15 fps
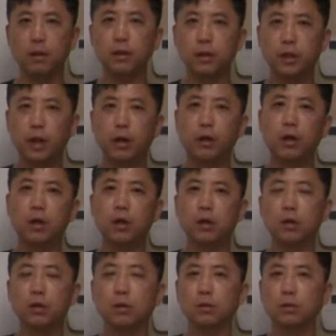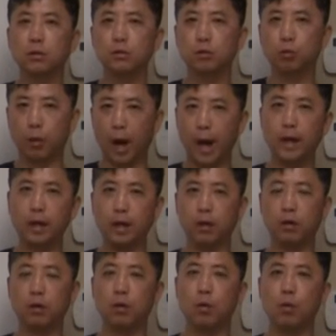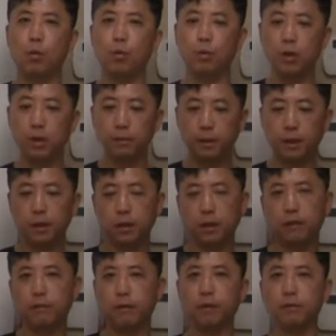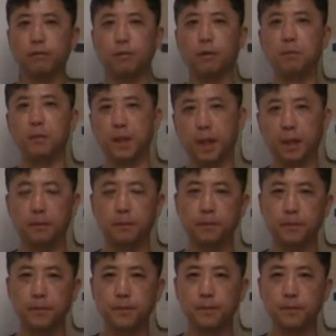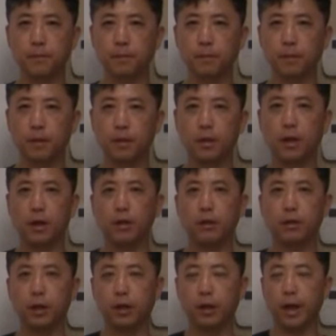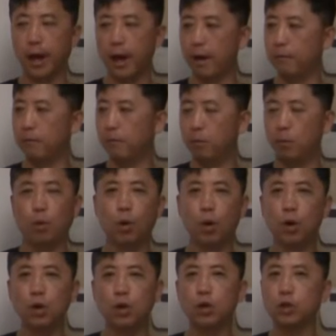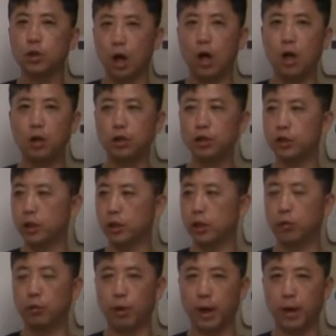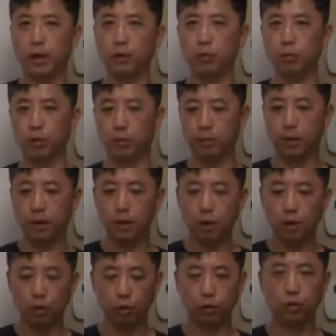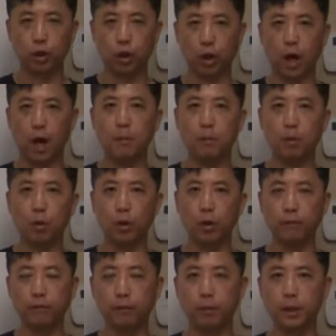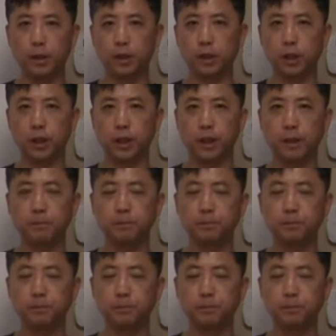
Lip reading: their writing will be different from me. They have more knowledge, and their writing will be looked a lot more information in it.